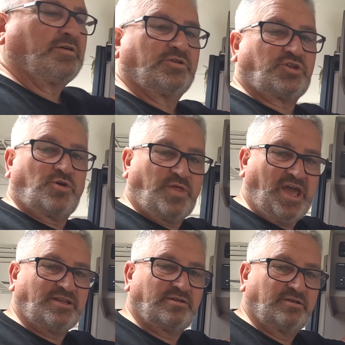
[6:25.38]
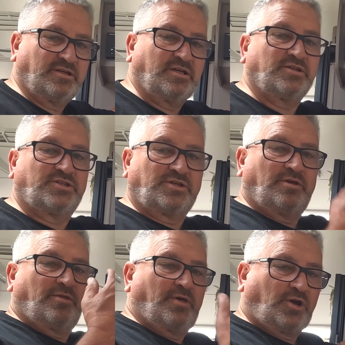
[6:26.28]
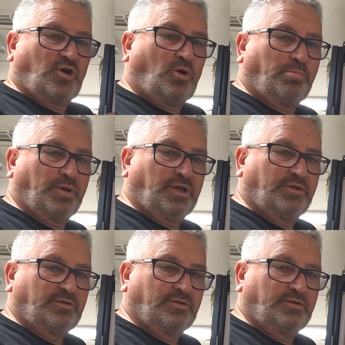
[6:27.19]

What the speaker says: So that is the cockpit.